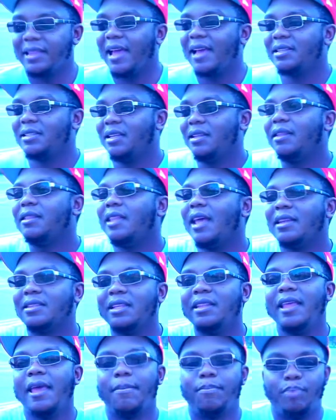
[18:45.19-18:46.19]
That's a that's
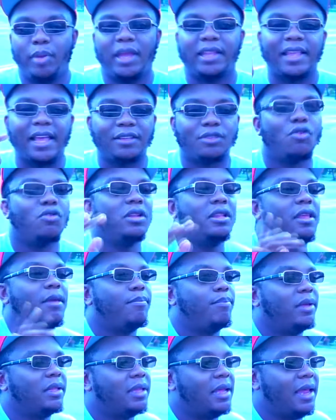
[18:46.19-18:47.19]
a nitpick. That's the only
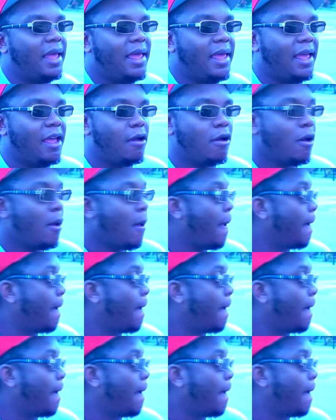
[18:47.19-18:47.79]
nitpick that I have.